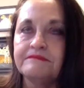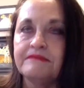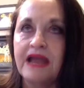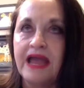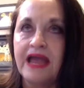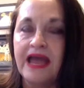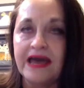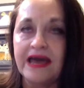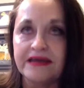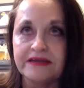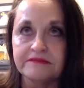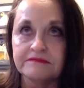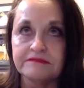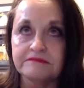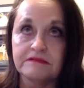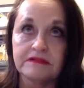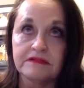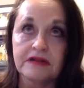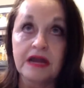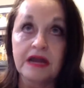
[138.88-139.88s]
had a
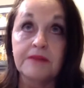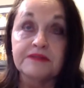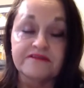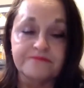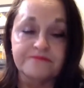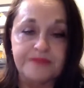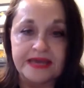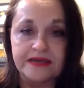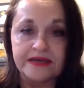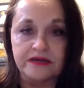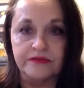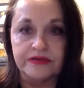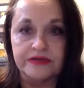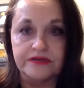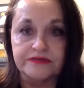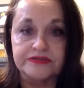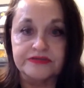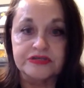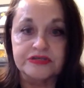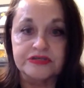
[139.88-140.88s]
couple of beta
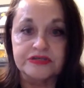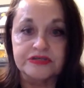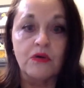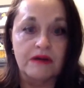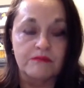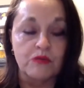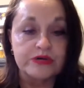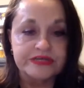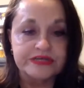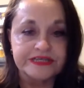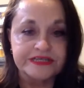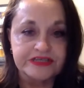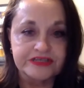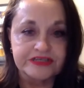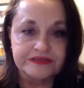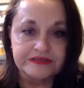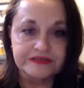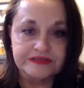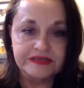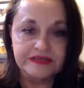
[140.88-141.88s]
readers who are
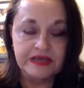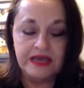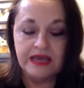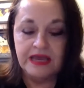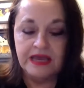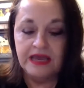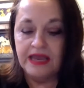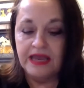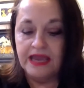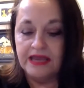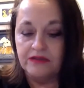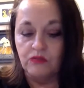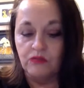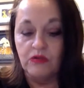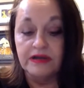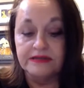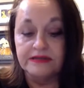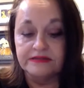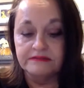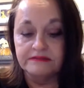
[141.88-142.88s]
morticians,
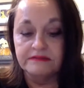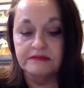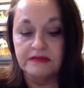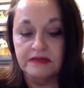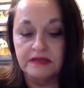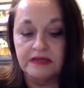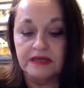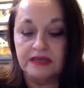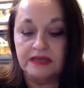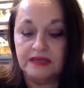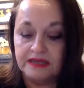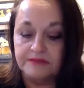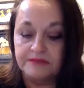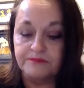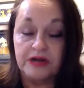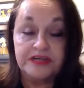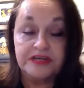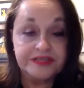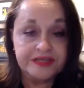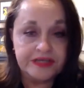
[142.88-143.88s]
and one in
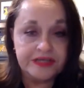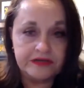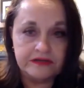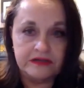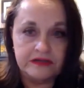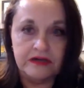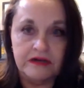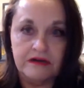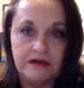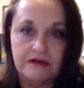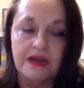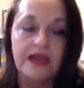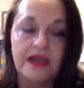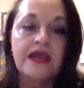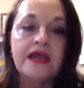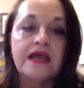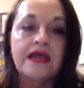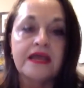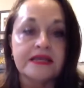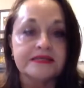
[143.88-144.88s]
particular
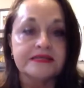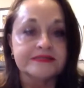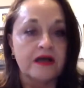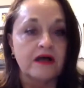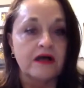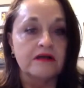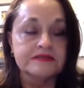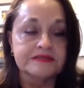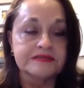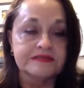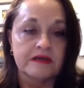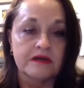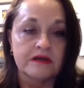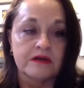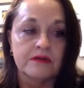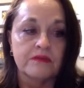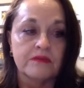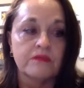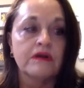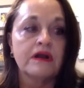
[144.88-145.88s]
is
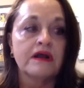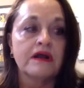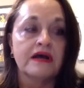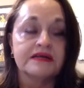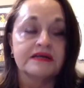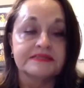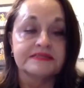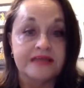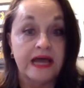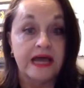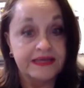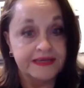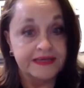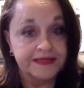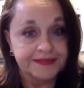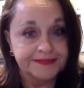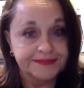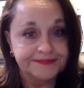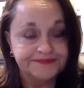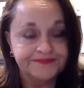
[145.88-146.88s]
also a
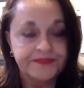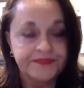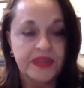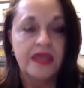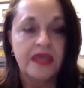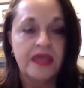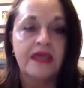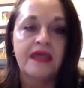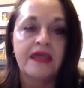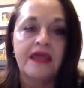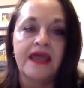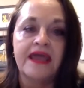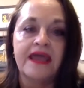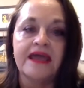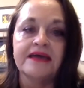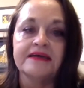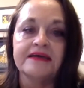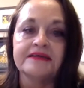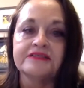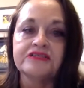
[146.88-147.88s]
psychic.
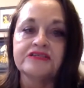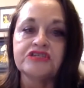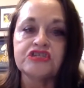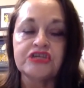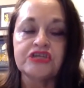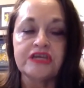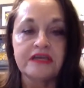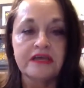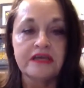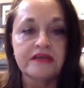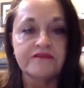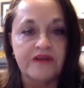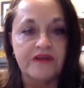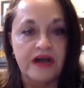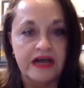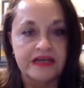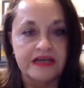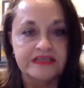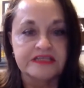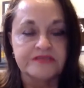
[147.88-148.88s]
And she
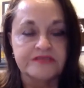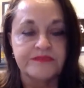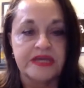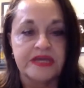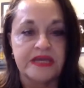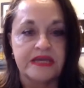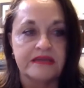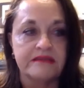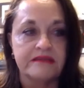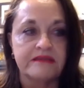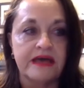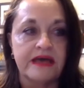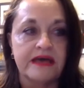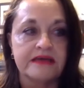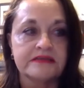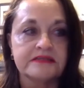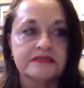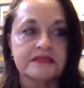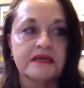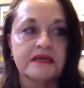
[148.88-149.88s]
advised me that